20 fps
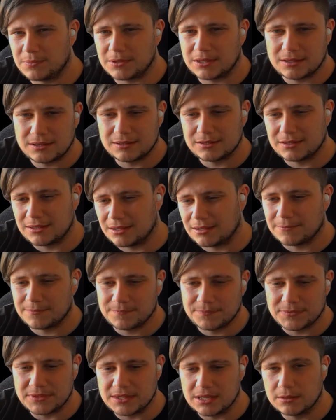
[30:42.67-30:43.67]
But yeah,
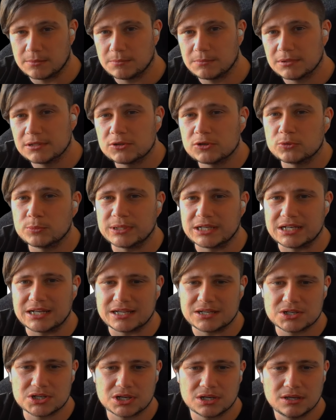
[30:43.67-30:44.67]
a little bit
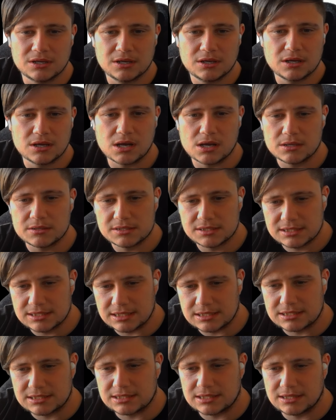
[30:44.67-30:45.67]
niche.
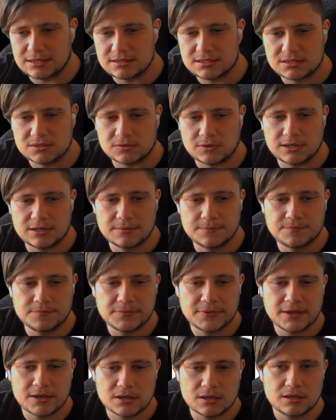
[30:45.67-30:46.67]
Stick to these three.
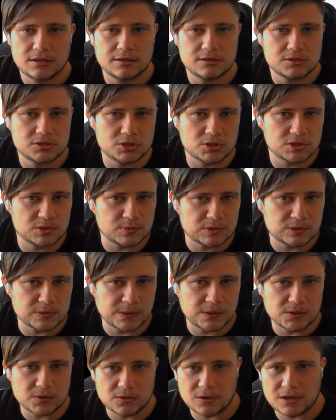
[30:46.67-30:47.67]
Choose
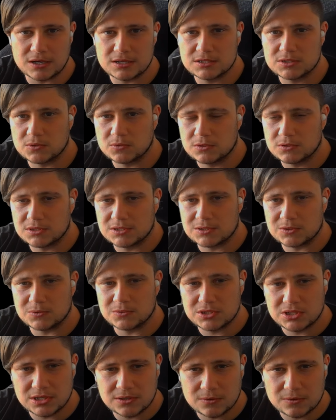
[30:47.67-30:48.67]
between your greatsword and your
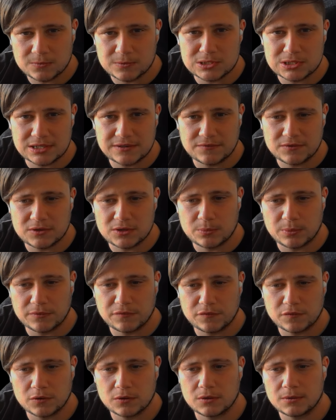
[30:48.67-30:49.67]
sword and shield, whichever you
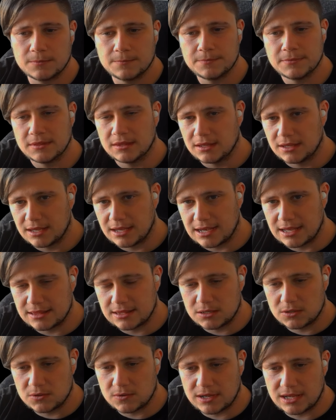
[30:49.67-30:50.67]
prefer,
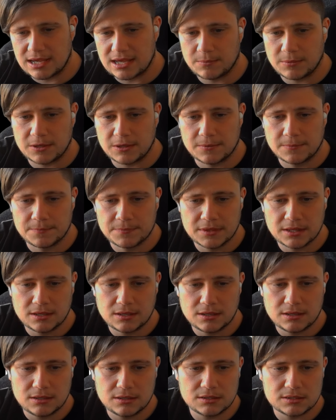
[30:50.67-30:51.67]
and then your hammer.
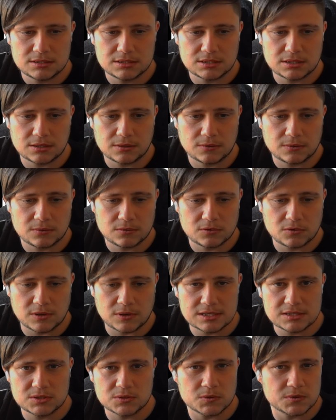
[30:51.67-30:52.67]
So
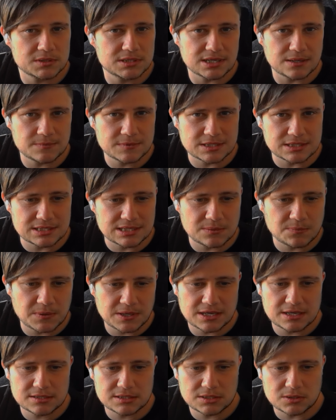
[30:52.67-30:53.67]
greatsword, same as a
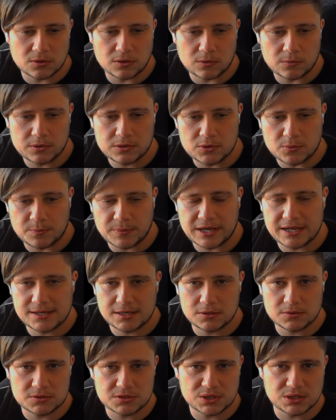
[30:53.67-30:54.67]
DPS, you're going to want your
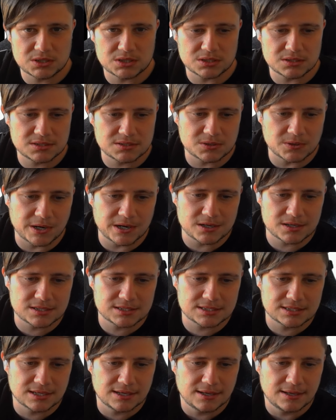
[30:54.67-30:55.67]
bane and your trenchant
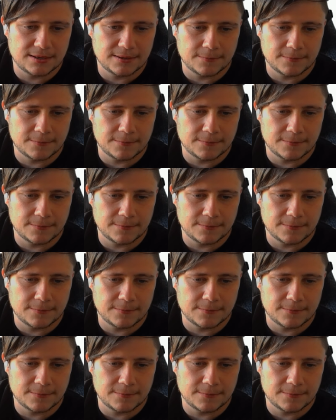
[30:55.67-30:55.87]
strikes.